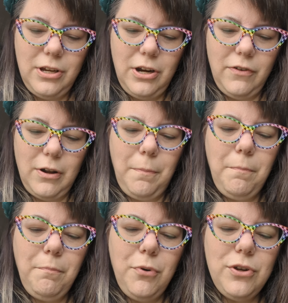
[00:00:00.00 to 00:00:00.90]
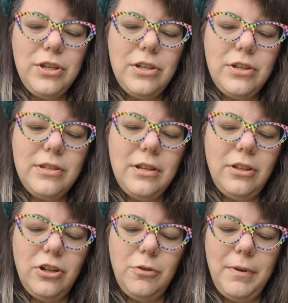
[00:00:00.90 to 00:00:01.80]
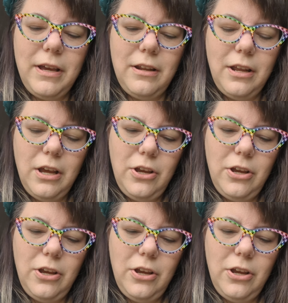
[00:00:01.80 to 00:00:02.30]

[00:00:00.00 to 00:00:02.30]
You want to push it just a little bit.